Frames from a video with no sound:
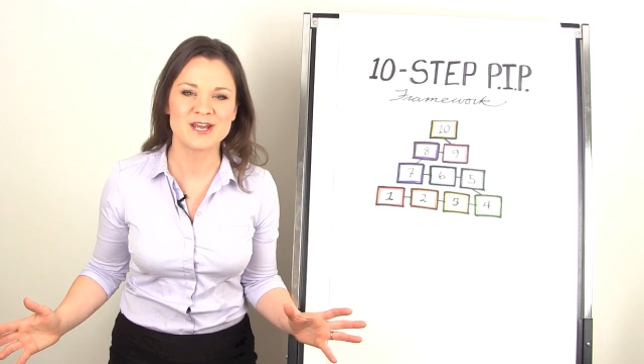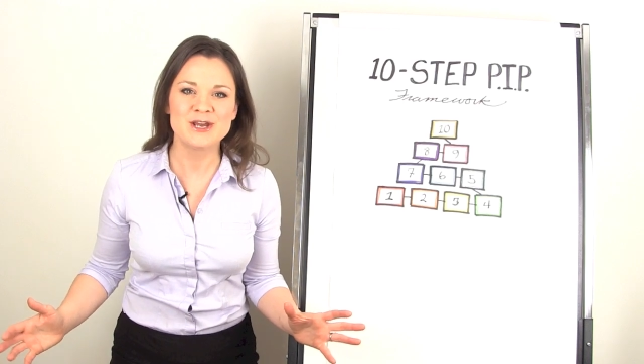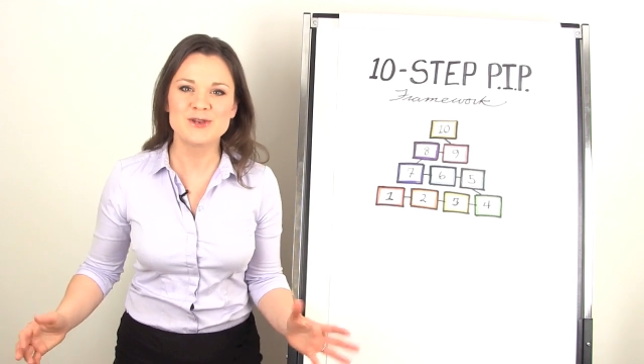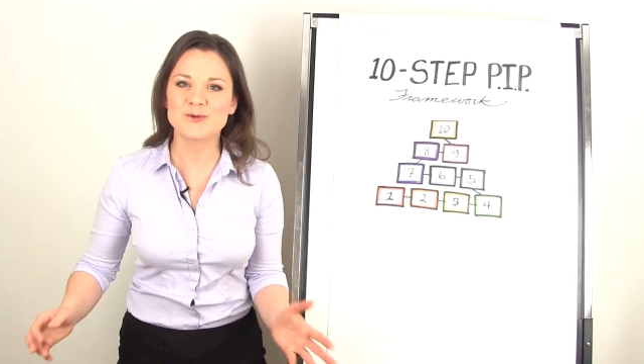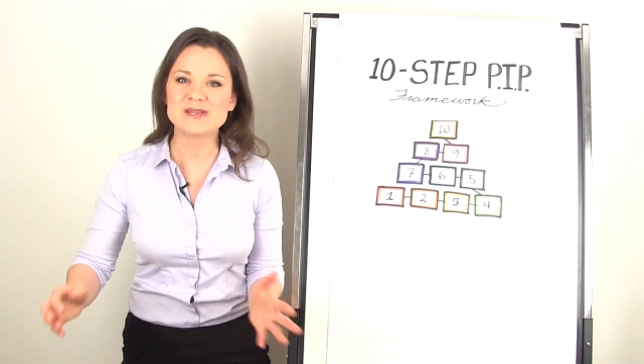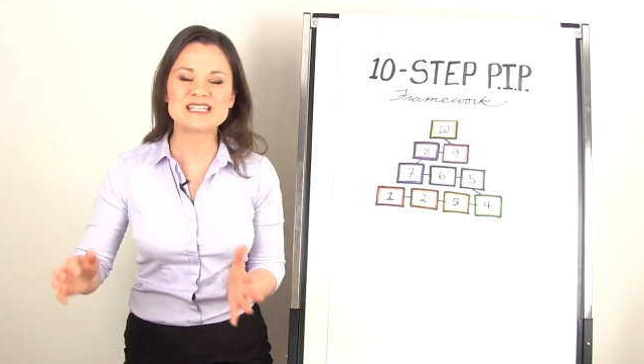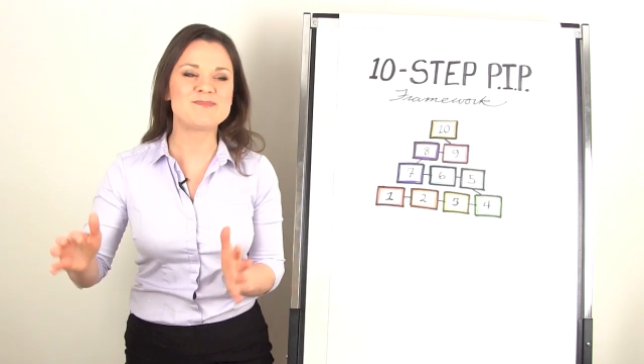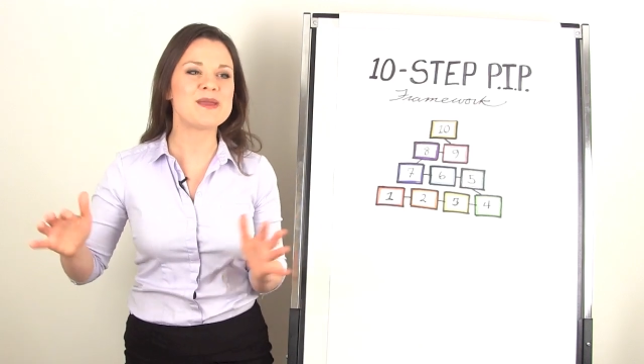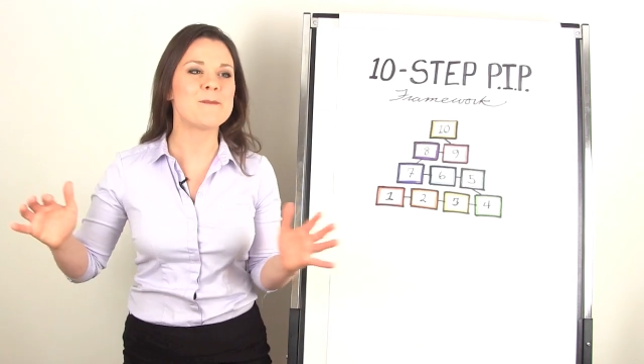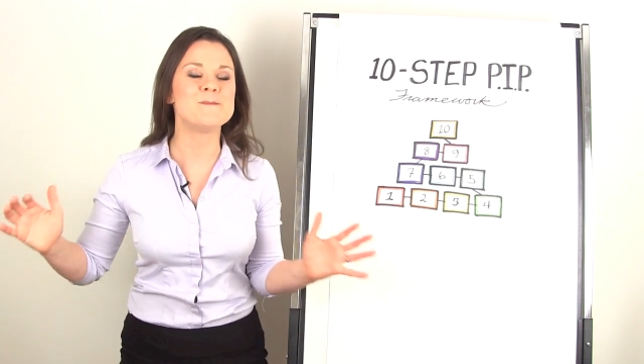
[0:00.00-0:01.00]
You don't need to
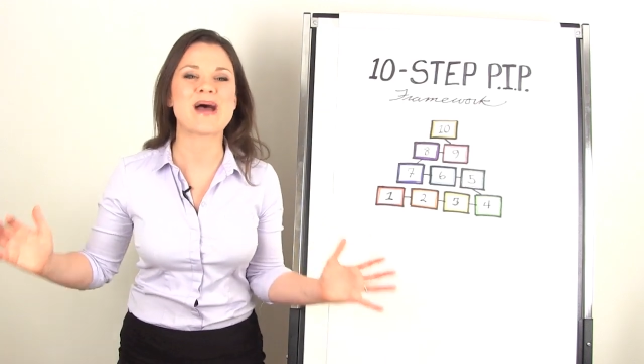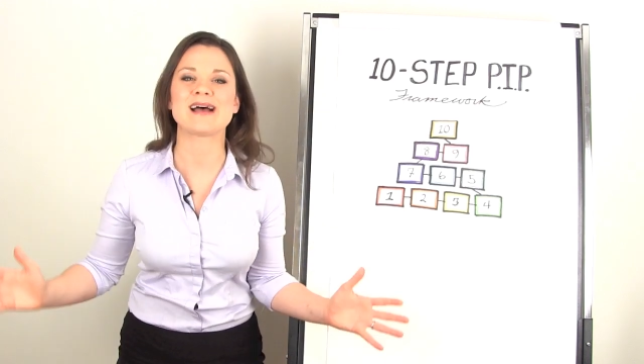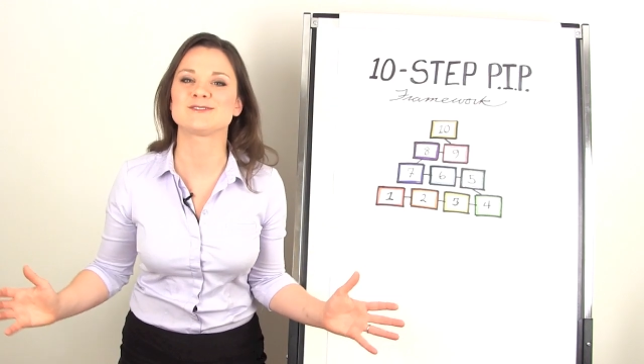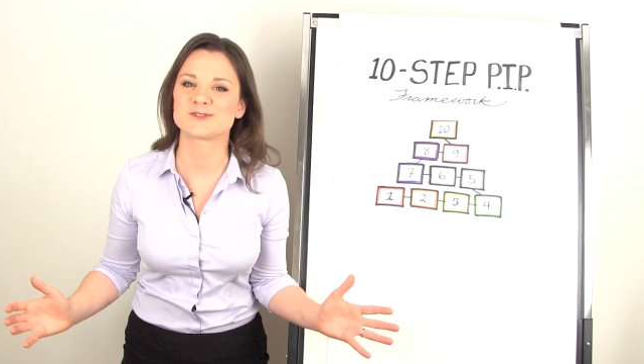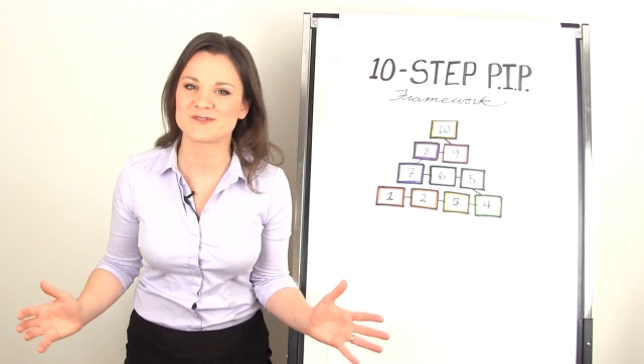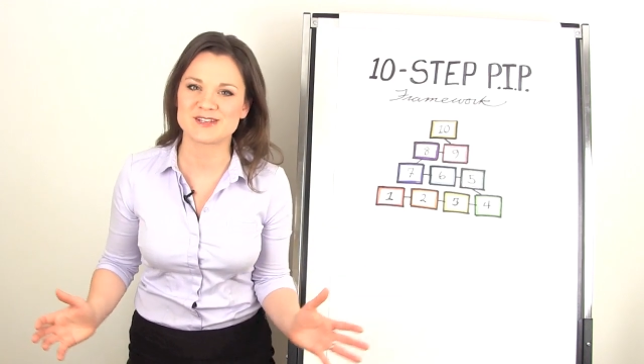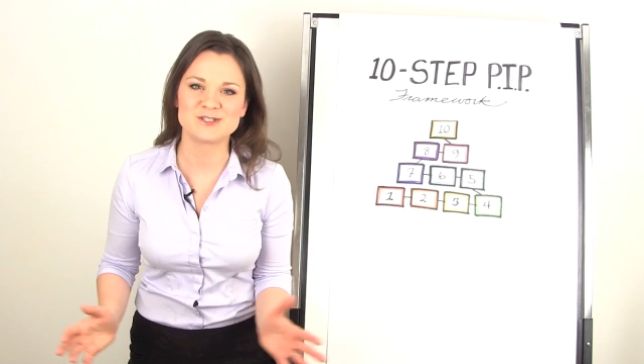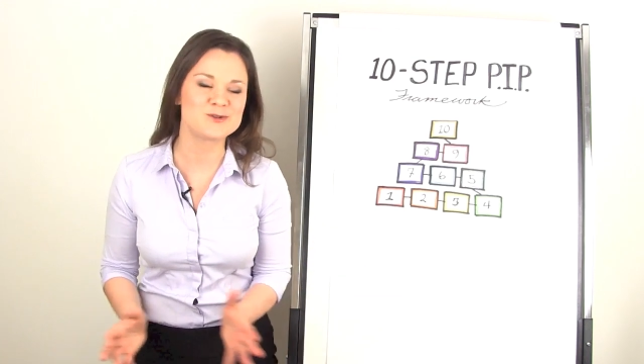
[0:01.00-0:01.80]
be a master of this.